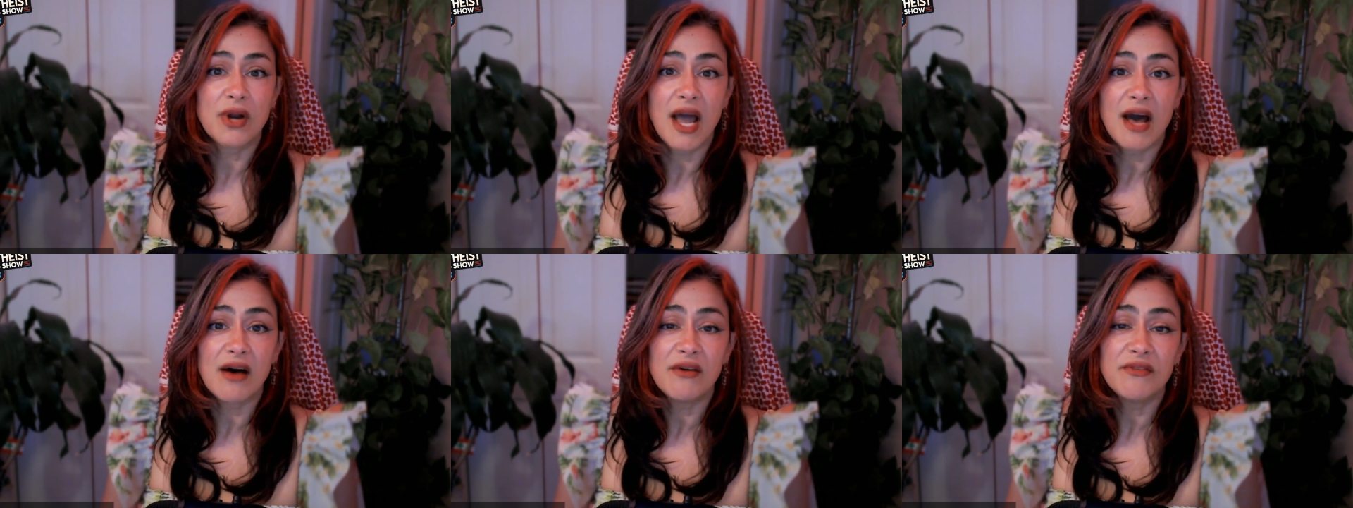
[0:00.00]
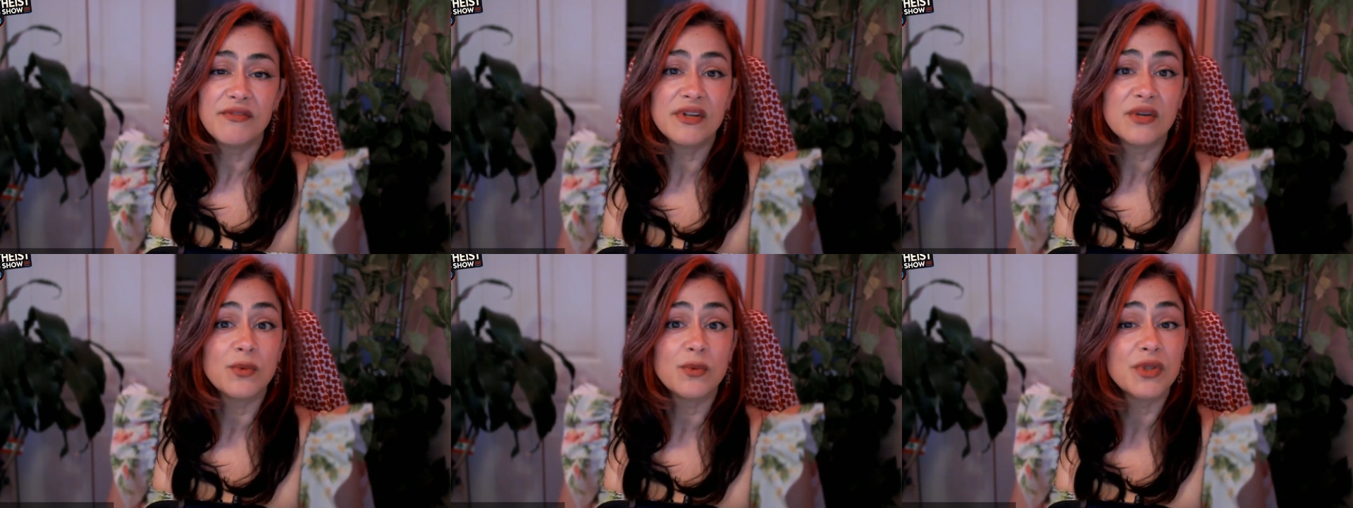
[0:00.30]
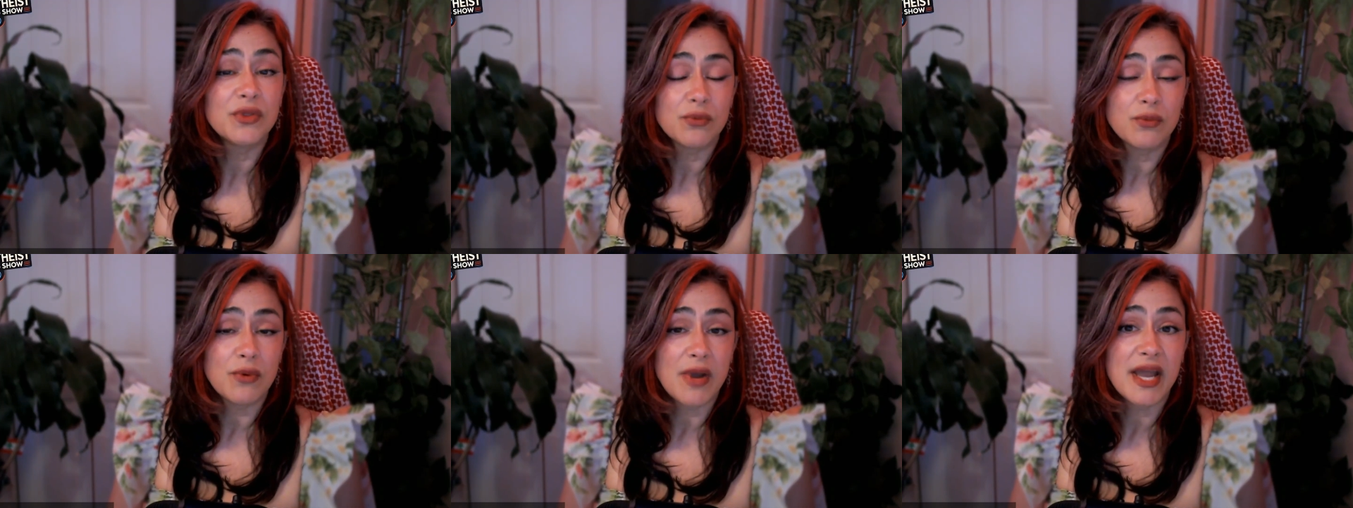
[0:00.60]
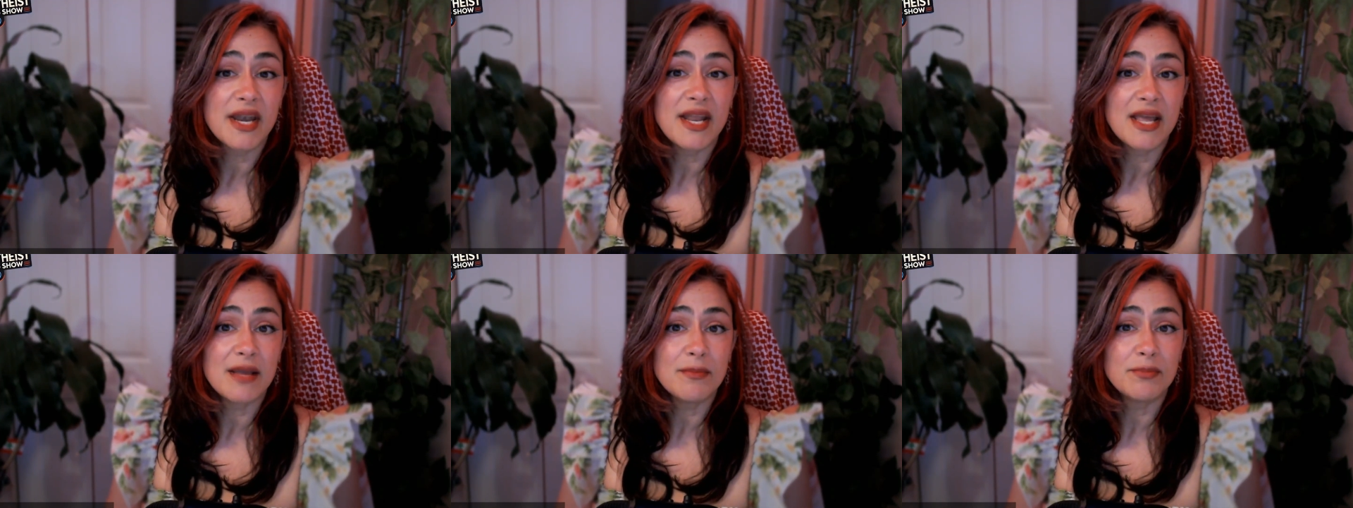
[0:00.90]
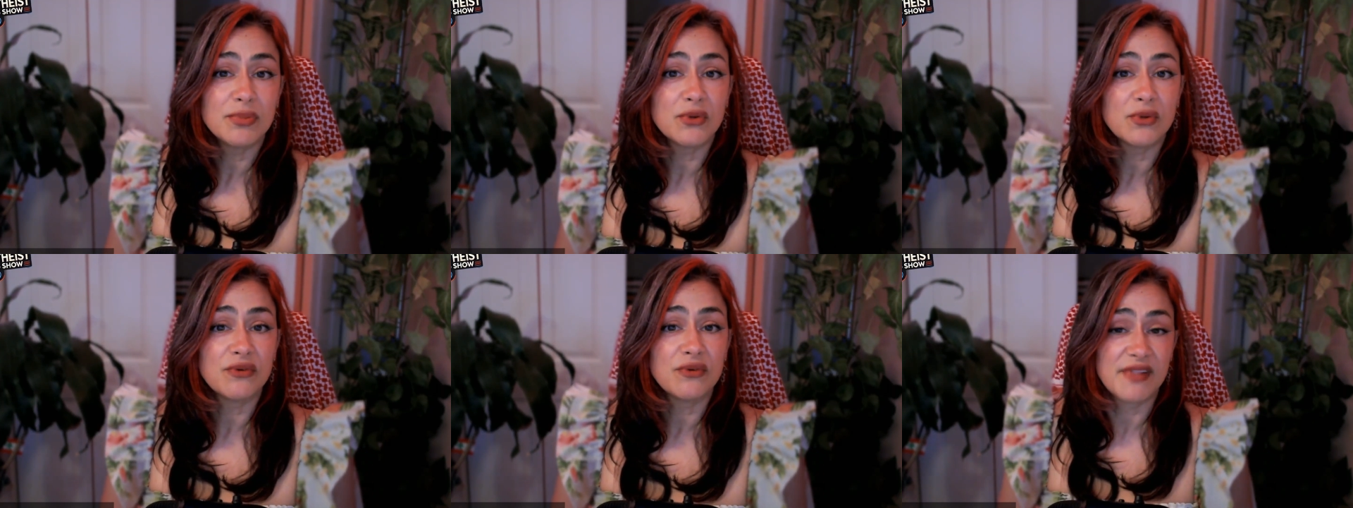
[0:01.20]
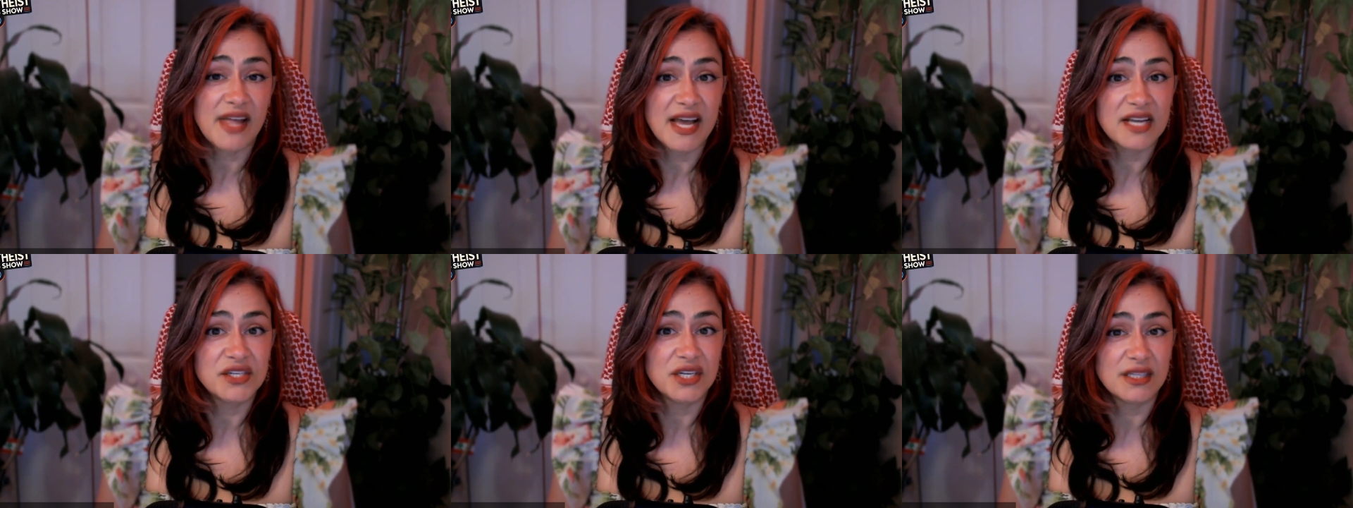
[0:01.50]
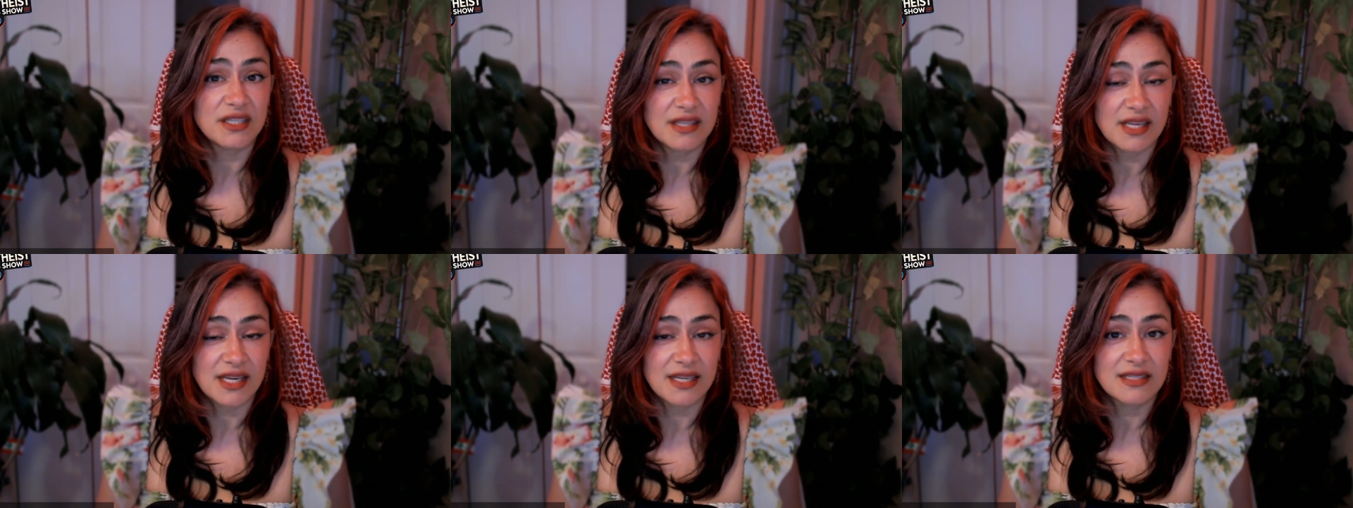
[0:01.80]
outfitted with red and blue flashing
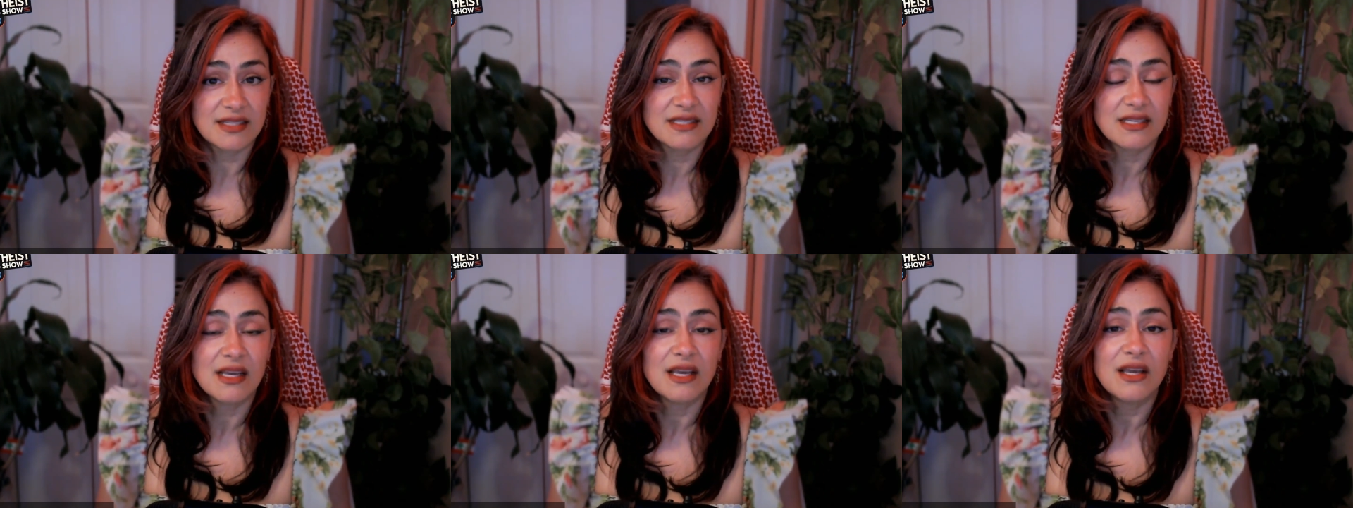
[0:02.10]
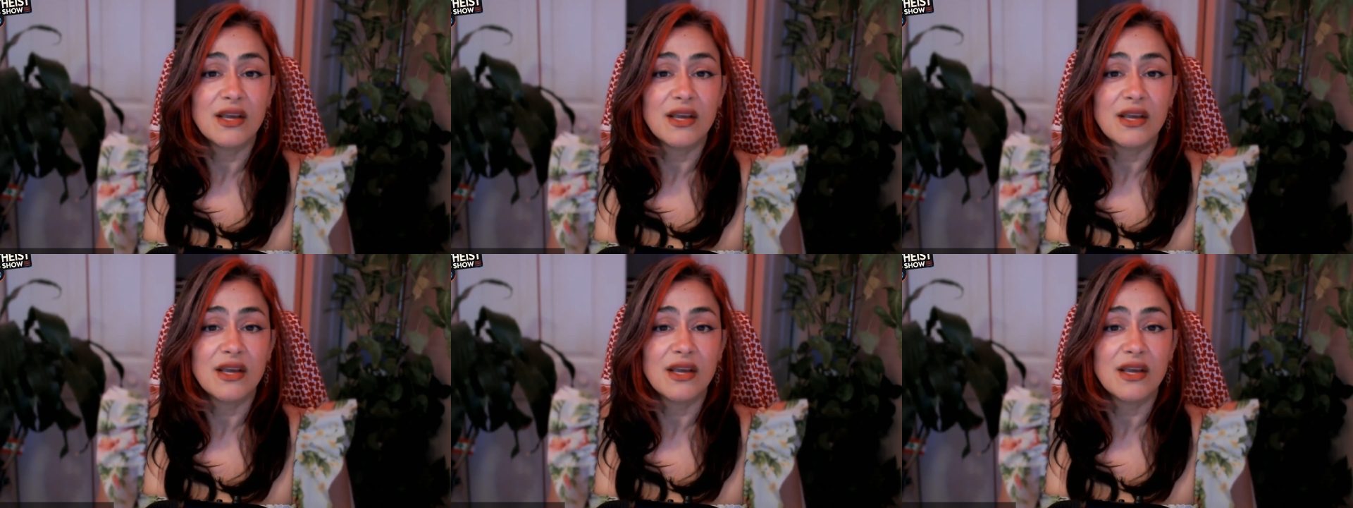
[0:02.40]
lights.